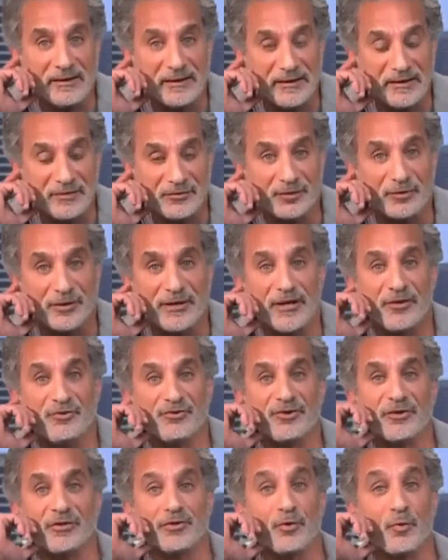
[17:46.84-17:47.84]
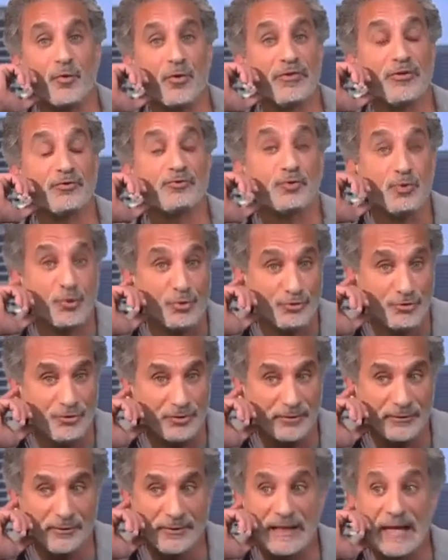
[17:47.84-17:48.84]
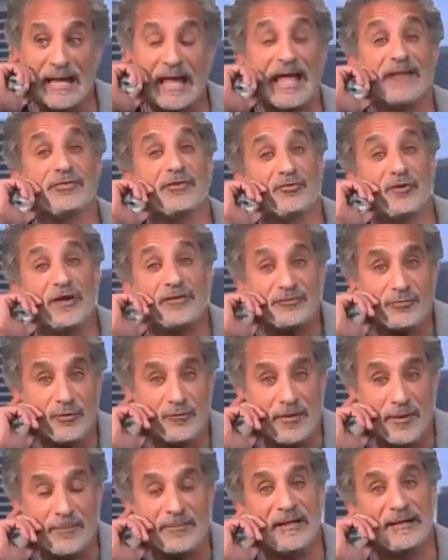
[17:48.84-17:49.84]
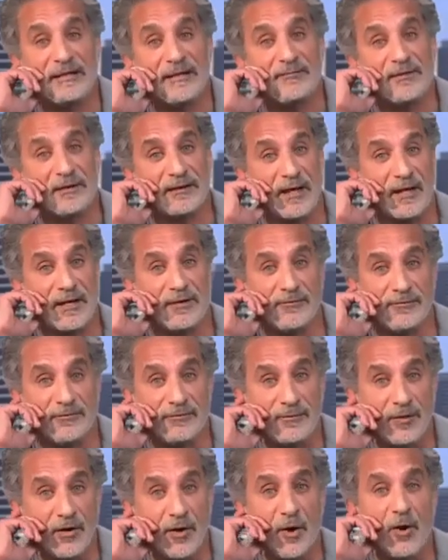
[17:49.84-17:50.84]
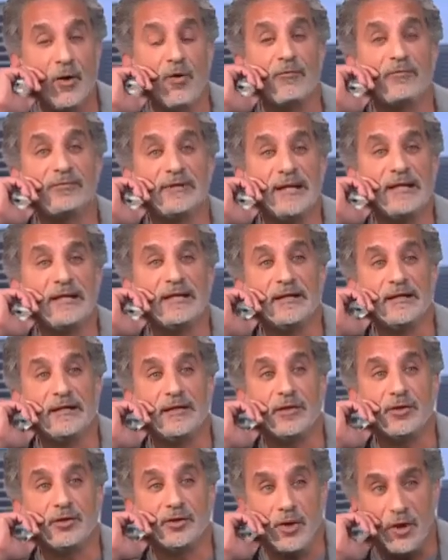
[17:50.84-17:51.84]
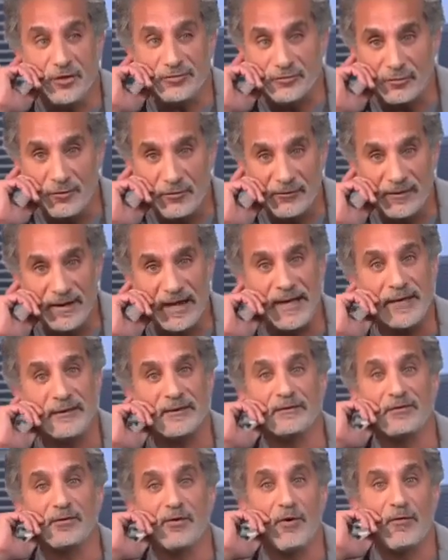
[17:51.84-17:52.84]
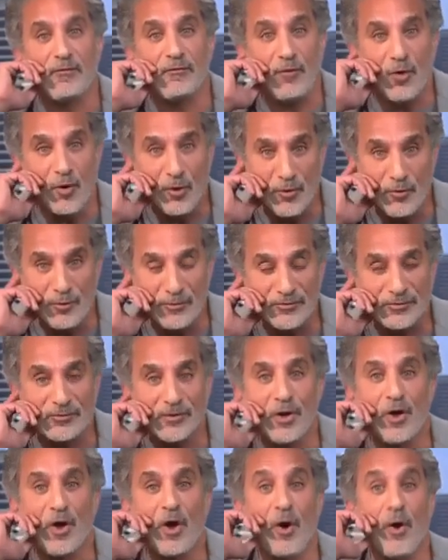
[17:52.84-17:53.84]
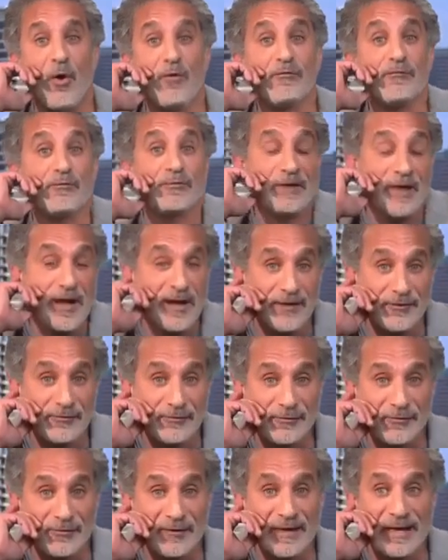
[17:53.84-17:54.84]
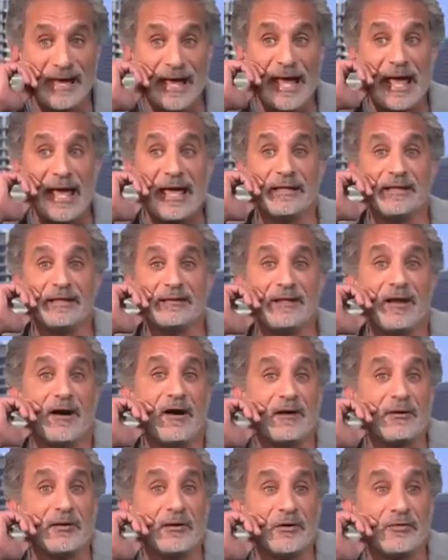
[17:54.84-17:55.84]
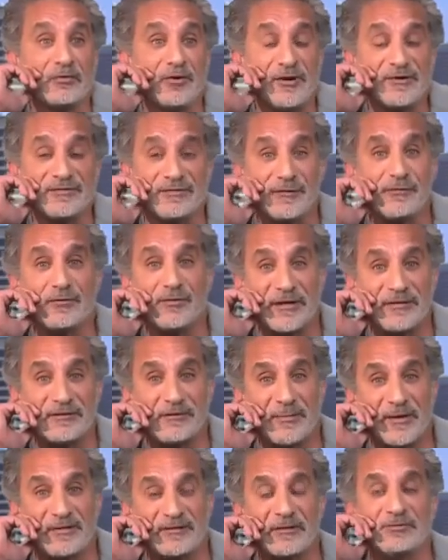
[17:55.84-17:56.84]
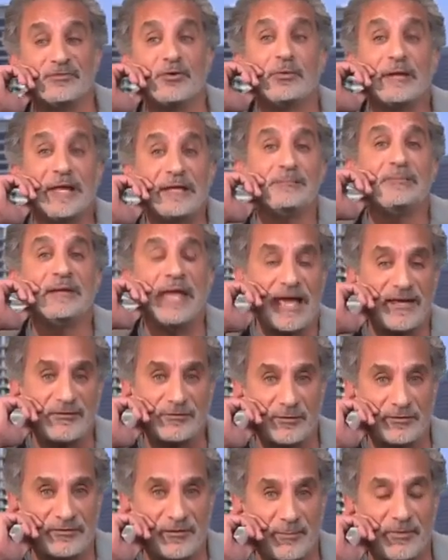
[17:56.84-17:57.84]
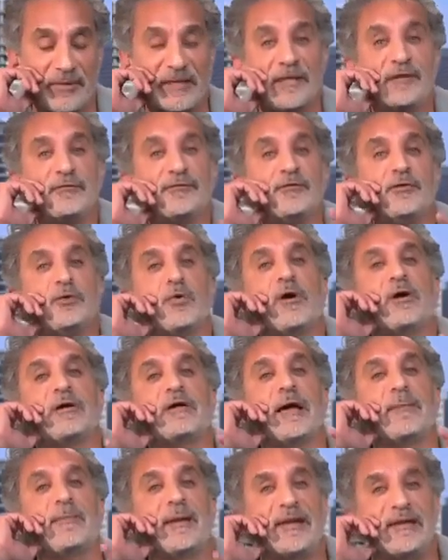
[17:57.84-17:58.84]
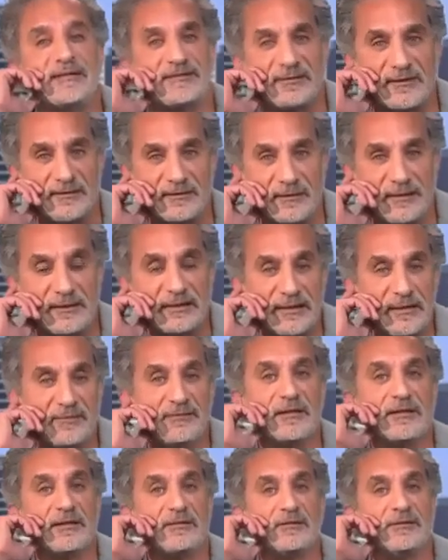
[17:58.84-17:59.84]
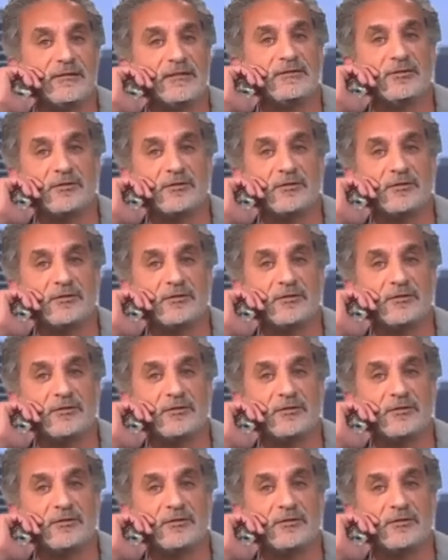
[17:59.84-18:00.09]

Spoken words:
interrogation, whether torture, and the rest of them, they live a life of daily loss of land, of homes, of life, and they are suffocated by this. So let me ask you something. If you are a Palestinian living into these